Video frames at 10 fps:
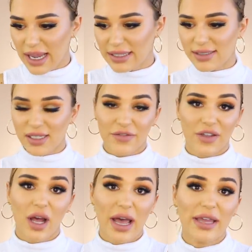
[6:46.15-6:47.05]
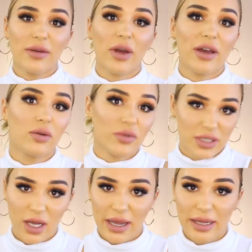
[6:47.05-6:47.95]
and stuff that I wear all the
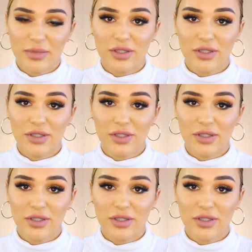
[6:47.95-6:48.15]
time.